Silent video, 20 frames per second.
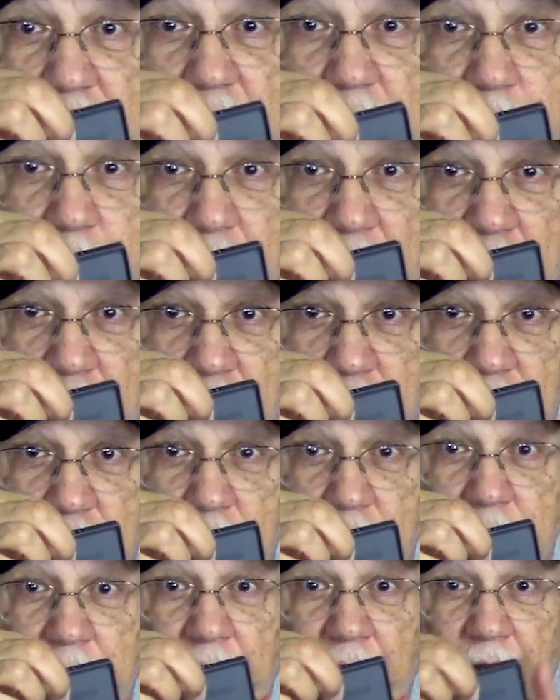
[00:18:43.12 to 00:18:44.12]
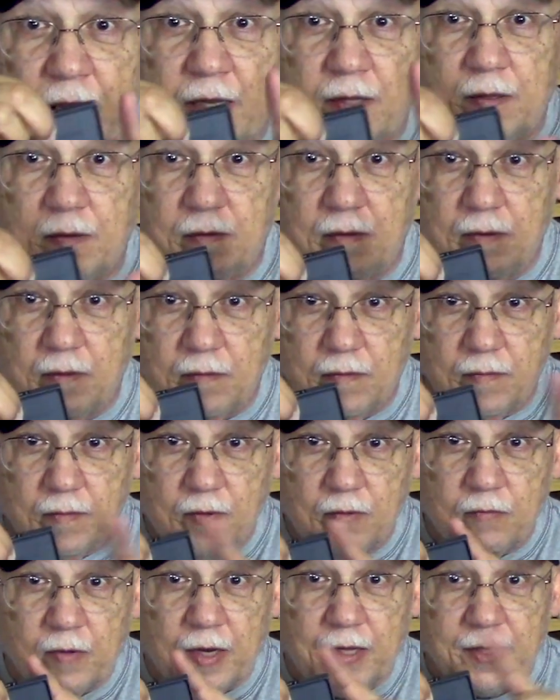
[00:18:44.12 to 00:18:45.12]
sponge, that
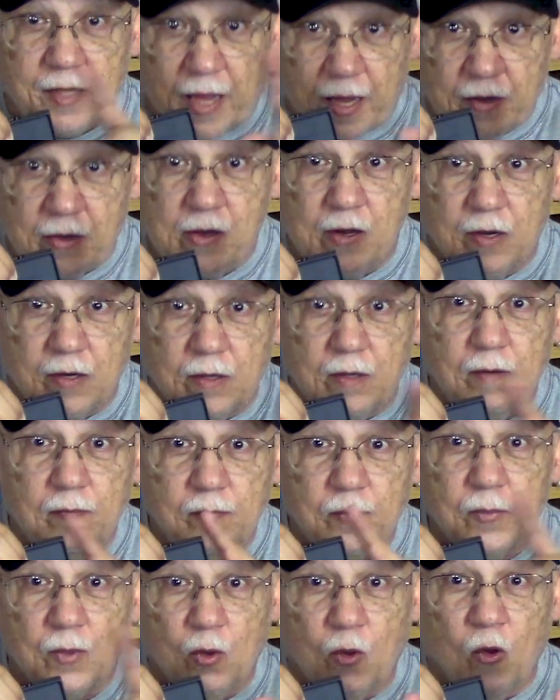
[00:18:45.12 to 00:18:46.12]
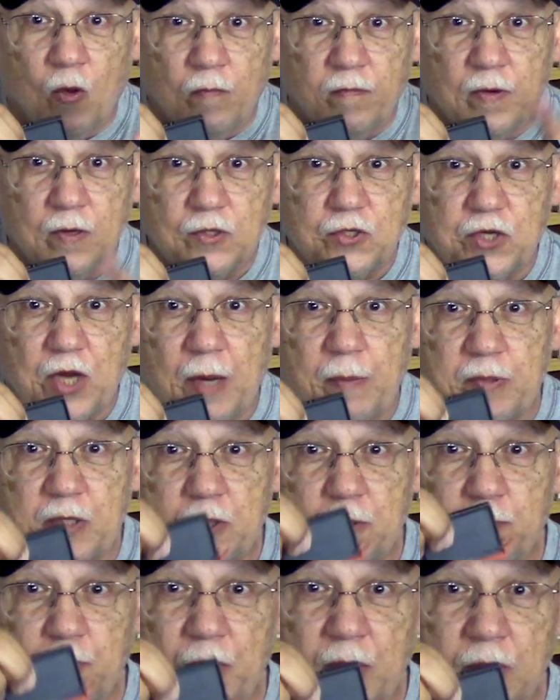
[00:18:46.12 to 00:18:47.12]
rectangular oval shaped
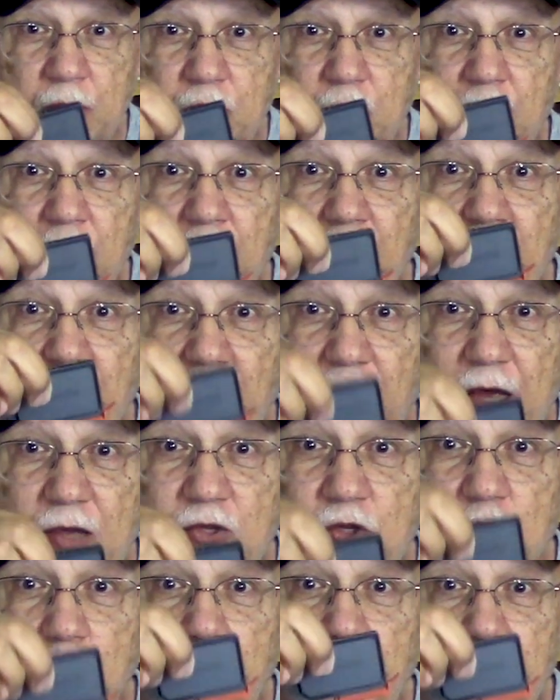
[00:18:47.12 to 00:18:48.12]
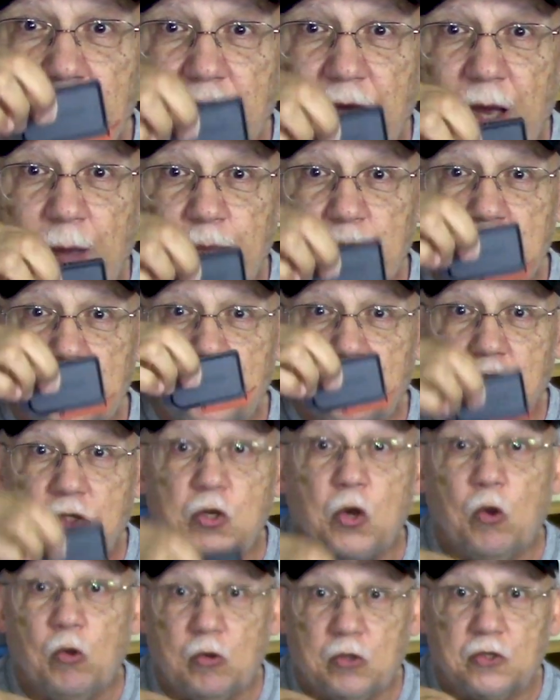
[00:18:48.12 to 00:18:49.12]
sponge has to be kept
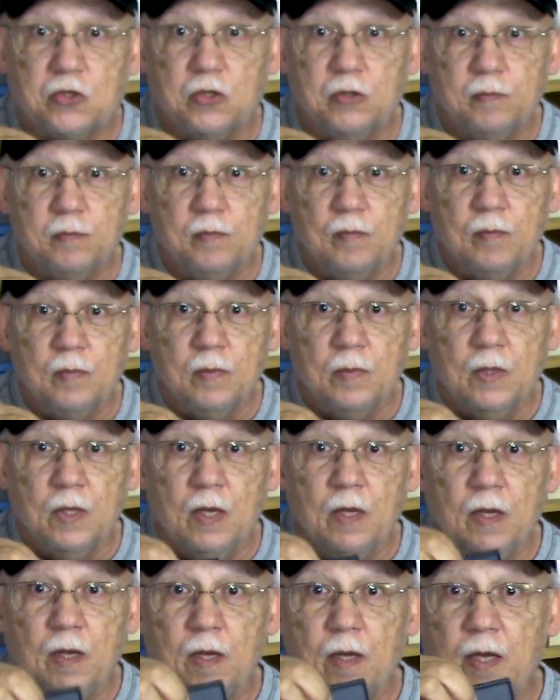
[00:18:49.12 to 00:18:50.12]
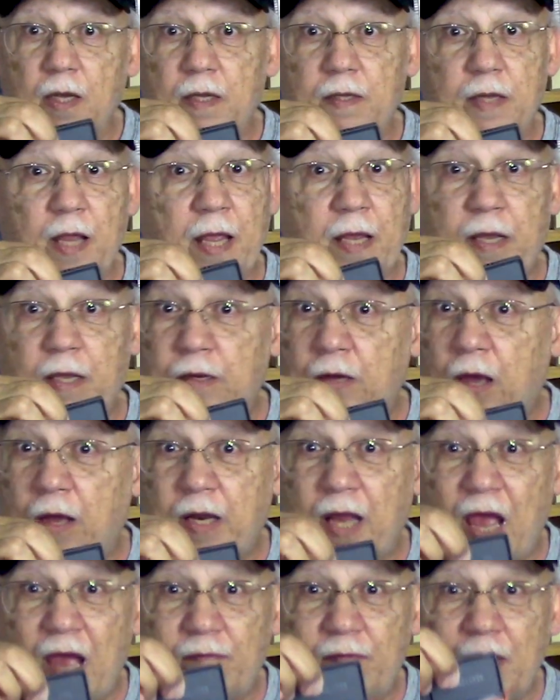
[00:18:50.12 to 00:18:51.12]
soaked. It
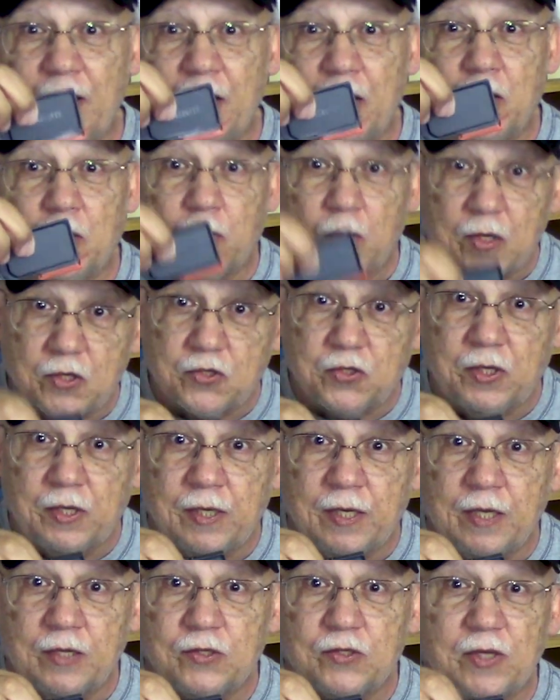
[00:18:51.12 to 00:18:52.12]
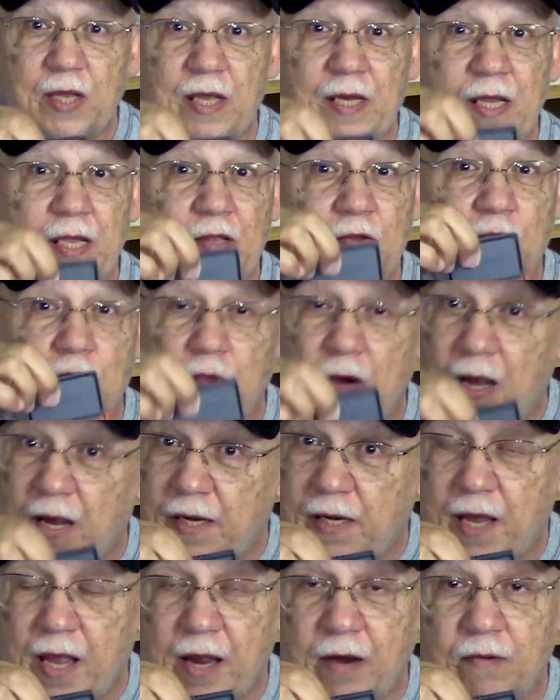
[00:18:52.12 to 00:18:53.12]
cannot have any crustiness, any
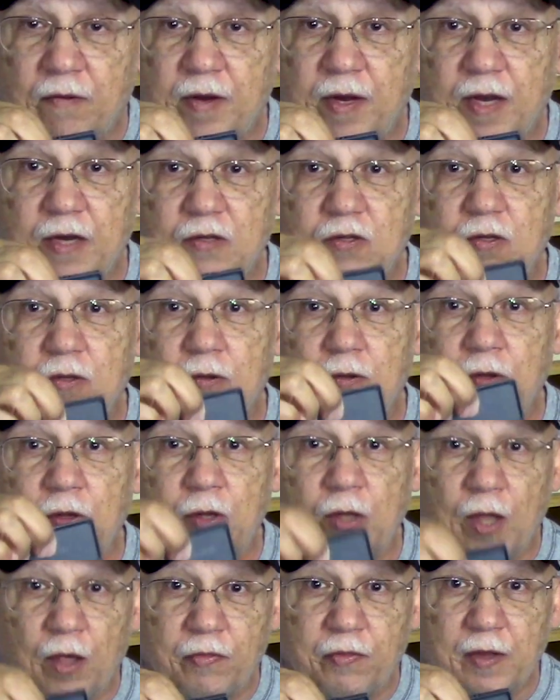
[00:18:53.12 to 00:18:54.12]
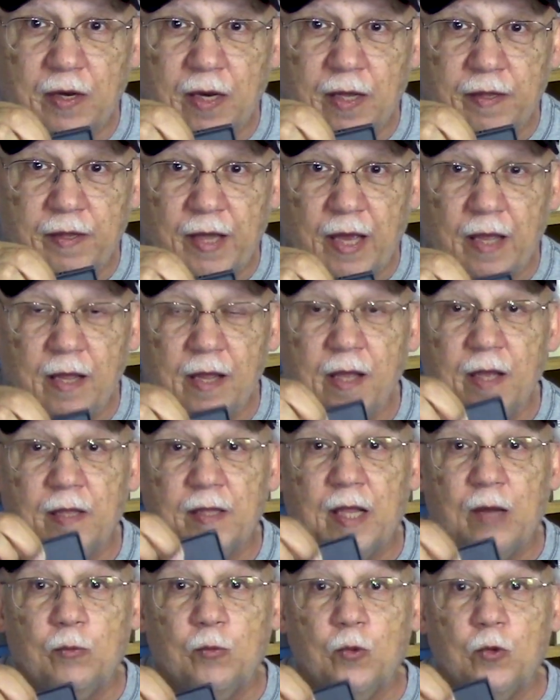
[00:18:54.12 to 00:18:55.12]
dried areas, nothing like that
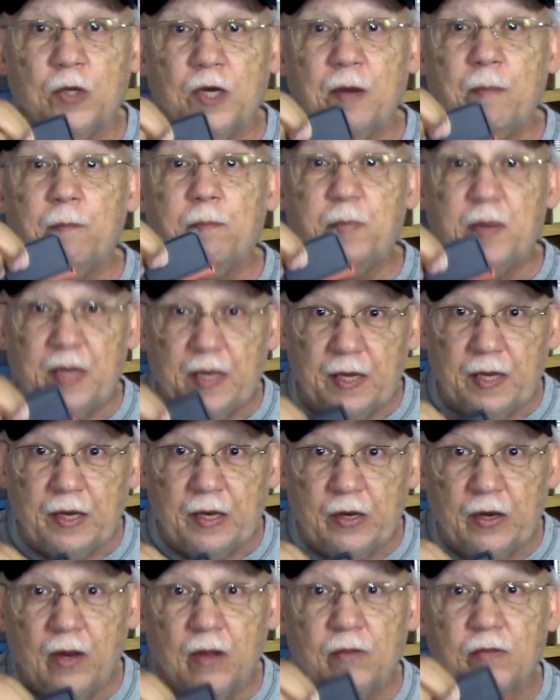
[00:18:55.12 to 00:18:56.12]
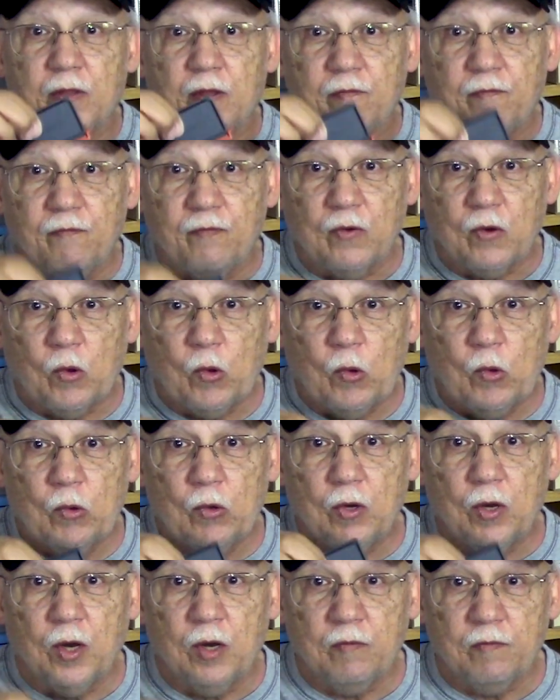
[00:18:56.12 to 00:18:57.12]
that would impede the
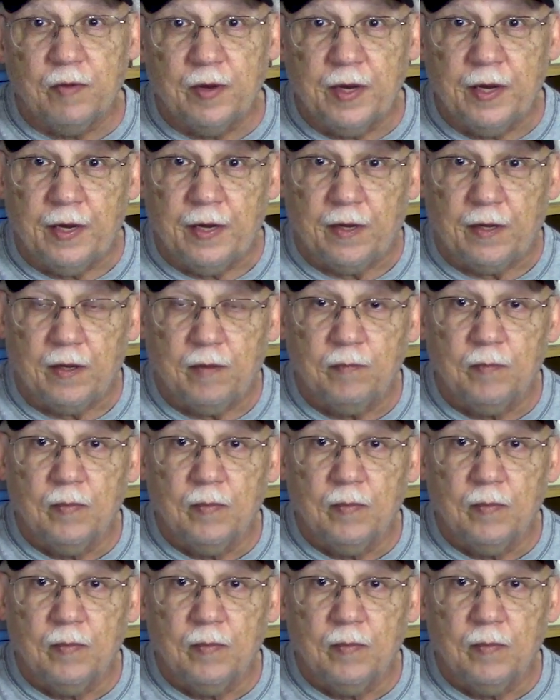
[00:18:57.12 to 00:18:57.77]
flow of ink.